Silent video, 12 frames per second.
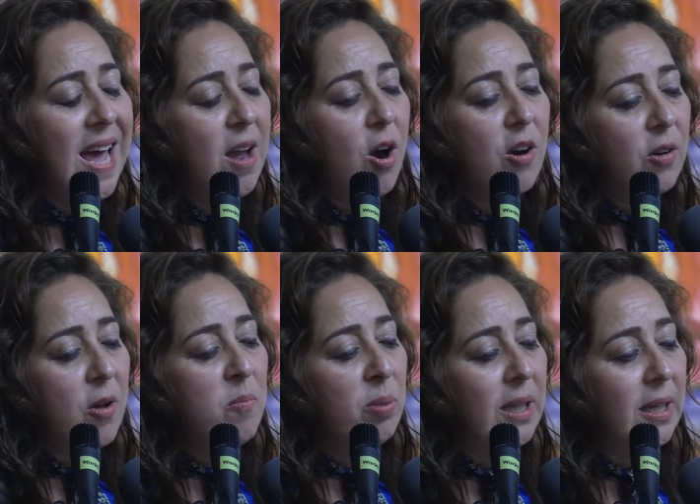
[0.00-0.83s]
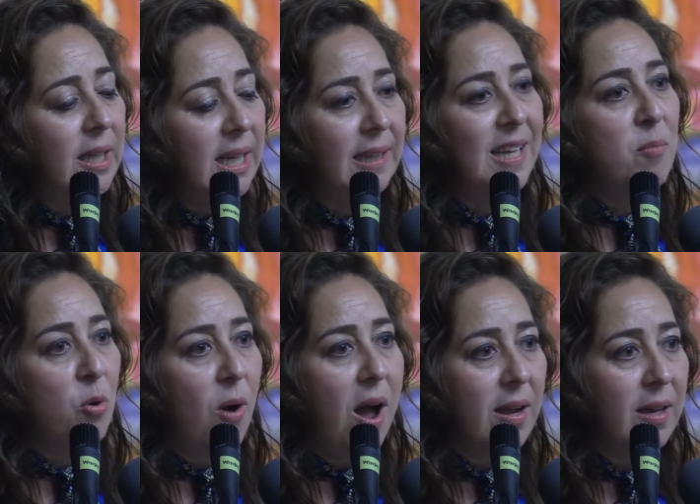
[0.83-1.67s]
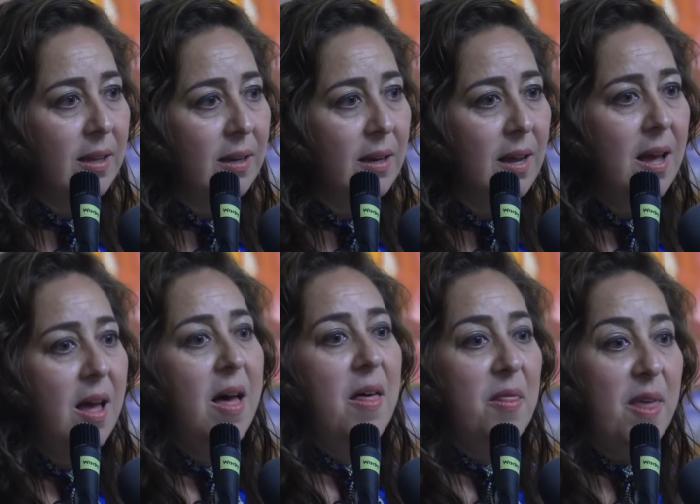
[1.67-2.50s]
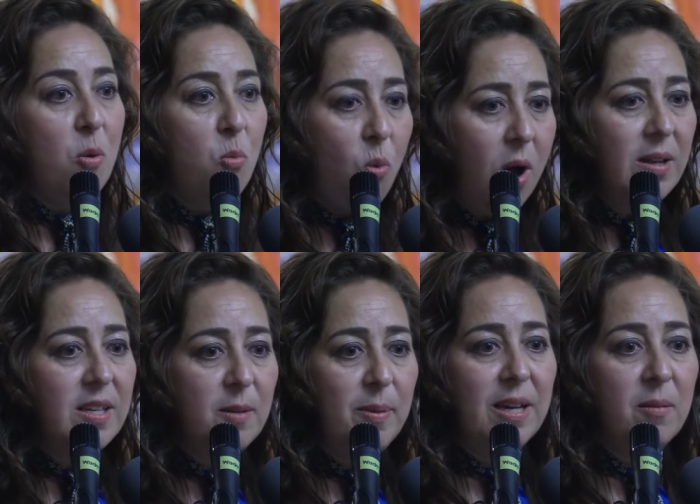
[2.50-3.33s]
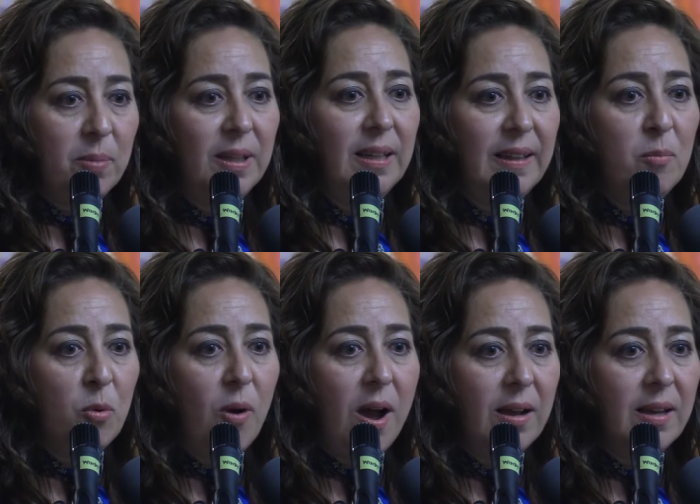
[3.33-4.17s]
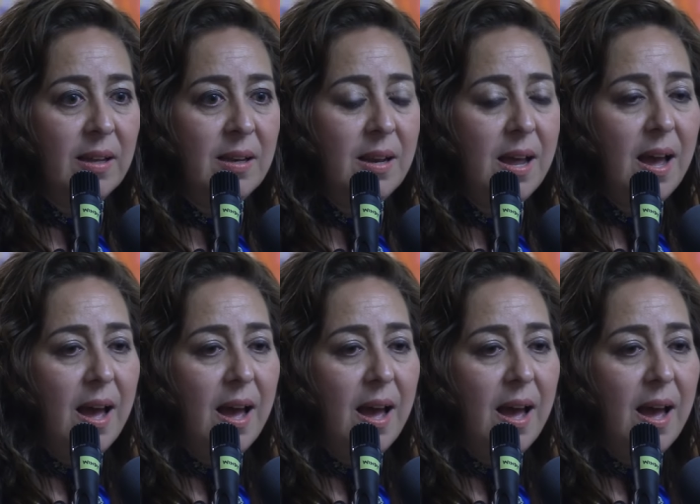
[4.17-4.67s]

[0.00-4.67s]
are completely Moroccan, they want to be completely Moroccan,